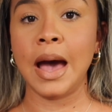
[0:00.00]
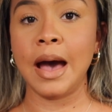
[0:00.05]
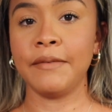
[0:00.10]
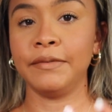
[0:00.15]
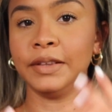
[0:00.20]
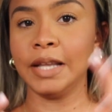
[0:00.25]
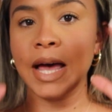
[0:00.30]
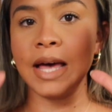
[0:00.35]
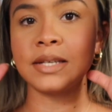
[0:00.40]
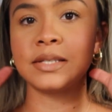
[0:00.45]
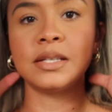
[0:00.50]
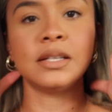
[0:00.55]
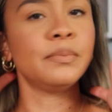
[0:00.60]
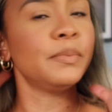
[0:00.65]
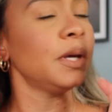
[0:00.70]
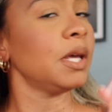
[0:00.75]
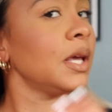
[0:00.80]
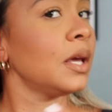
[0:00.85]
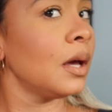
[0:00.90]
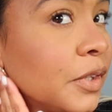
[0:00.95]
have lasted
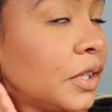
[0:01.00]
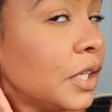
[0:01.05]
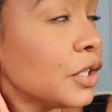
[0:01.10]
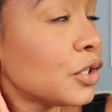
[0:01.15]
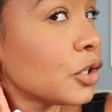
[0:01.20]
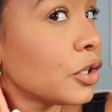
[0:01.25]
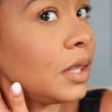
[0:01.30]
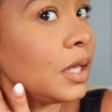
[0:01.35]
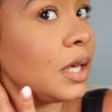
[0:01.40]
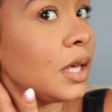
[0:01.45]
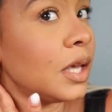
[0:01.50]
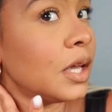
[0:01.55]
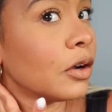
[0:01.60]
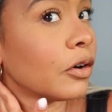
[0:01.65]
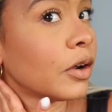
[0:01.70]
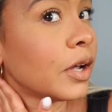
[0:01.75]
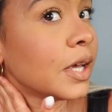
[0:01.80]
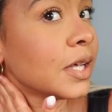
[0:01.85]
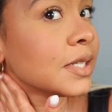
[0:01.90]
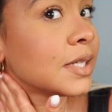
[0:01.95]
me. These are the
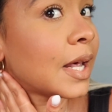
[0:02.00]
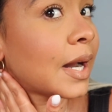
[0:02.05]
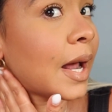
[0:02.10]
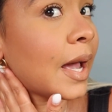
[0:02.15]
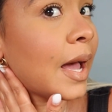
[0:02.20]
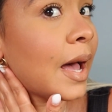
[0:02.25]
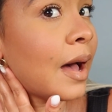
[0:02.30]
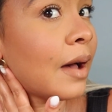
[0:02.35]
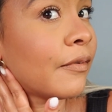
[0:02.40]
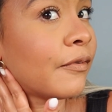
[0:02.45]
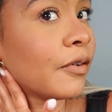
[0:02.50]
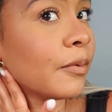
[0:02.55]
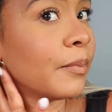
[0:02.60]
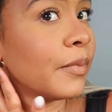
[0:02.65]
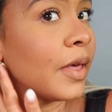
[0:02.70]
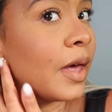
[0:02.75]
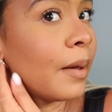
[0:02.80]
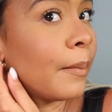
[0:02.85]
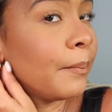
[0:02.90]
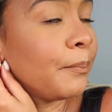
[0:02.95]
earrings that I have
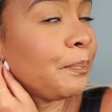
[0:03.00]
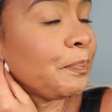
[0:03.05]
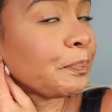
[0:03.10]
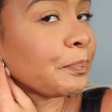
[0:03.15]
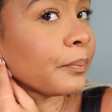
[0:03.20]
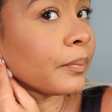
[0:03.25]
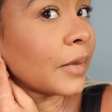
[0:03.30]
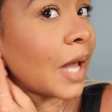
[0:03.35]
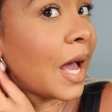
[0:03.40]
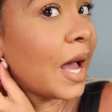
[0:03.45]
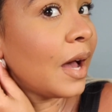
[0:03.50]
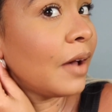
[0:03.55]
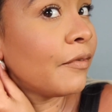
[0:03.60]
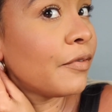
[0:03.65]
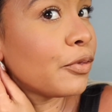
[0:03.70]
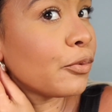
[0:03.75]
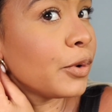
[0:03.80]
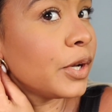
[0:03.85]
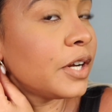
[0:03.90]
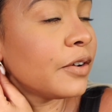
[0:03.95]
from them. I
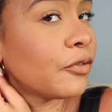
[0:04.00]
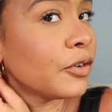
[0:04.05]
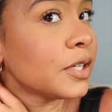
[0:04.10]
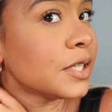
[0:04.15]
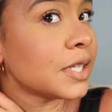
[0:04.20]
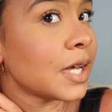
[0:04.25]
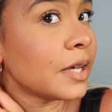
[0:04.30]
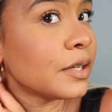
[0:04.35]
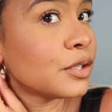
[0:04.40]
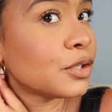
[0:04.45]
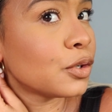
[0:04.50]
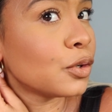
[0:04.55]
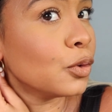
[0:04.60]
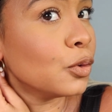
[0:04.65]
have three different sized